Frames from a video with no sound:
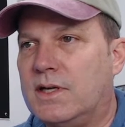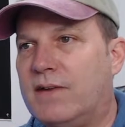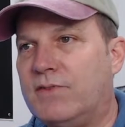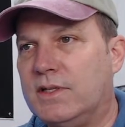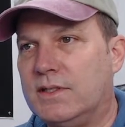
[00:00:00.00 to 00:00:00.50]

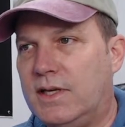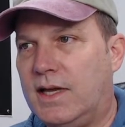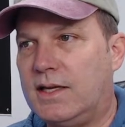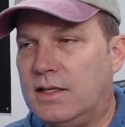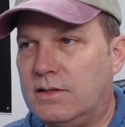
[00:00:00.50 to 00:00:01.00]
dive into
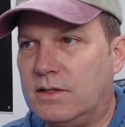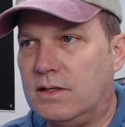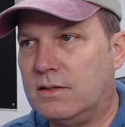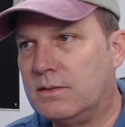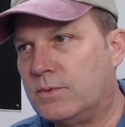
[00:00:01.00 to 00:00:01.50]
that.
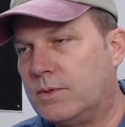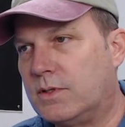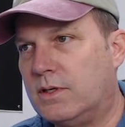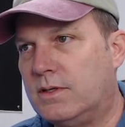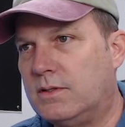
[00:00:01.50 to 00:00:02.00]

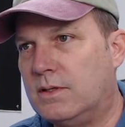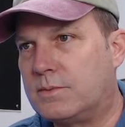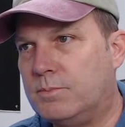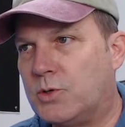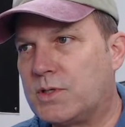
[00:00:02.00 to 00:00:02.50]
It's
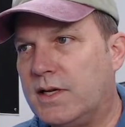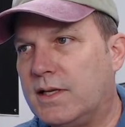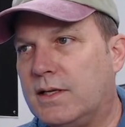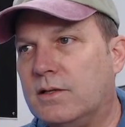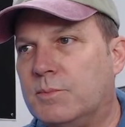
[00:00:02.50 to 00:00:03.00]
most
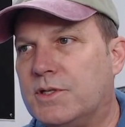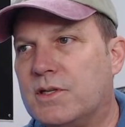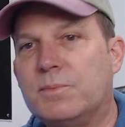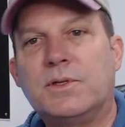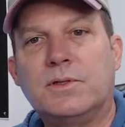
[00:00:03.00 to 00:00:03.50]
likely going to be
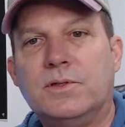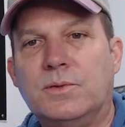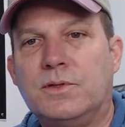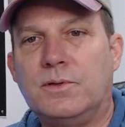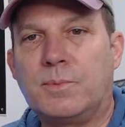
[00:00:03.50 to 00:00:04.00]
something to do
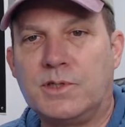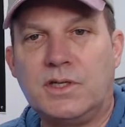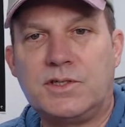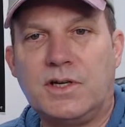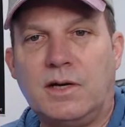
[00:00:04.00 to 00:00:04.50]
with your
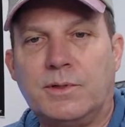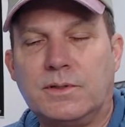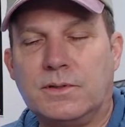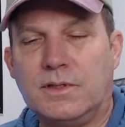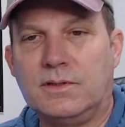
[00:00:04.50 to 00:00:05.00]

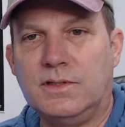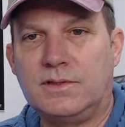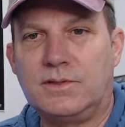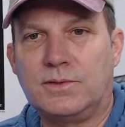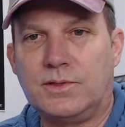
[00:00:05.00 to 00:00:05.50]
potentiometer
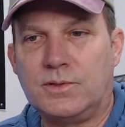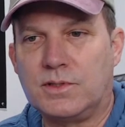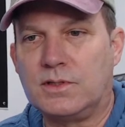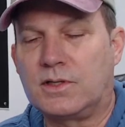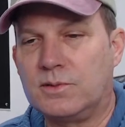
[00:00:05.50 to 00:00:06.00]
that you're using.
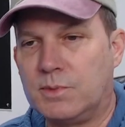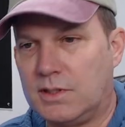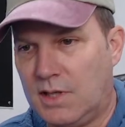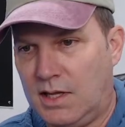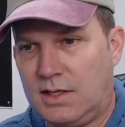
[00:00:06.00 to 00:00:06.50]
It could be
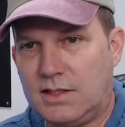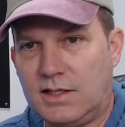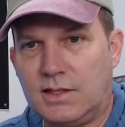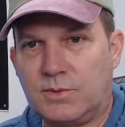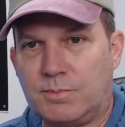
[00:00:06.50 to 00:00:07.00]

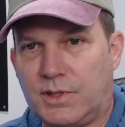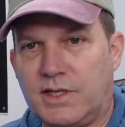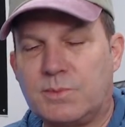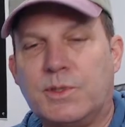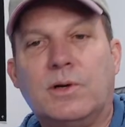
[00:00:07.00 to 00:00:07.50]
needing
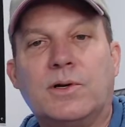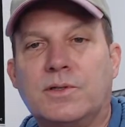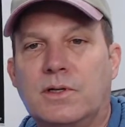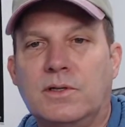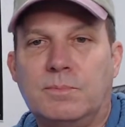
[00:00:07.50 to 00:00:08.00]
replacement, or
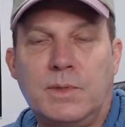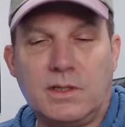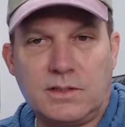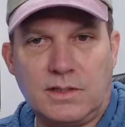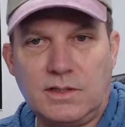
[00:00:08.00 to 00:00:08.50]
could
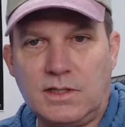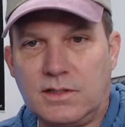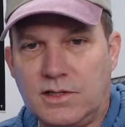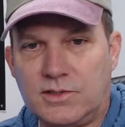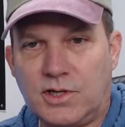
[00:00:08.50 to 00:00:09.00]
be need
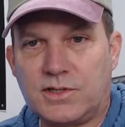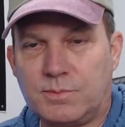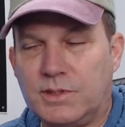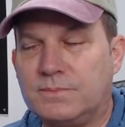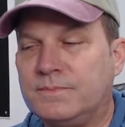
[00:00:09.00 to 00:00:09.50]
an adjustment.